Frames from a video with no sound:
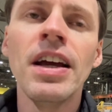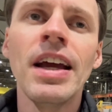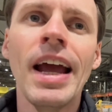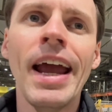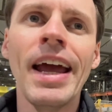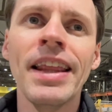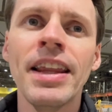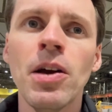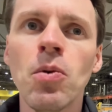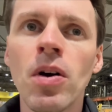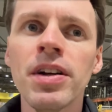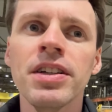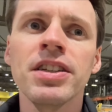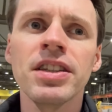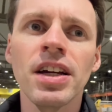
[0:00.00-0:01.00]
and they want
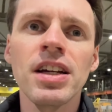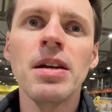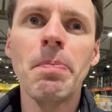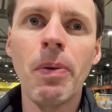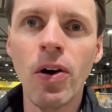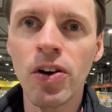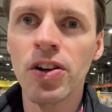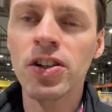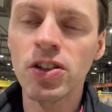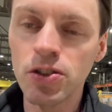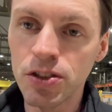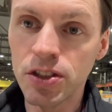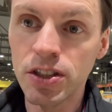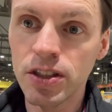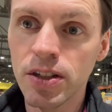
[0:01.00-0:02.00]
to study
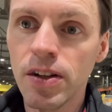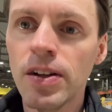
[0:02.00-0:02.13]
particles.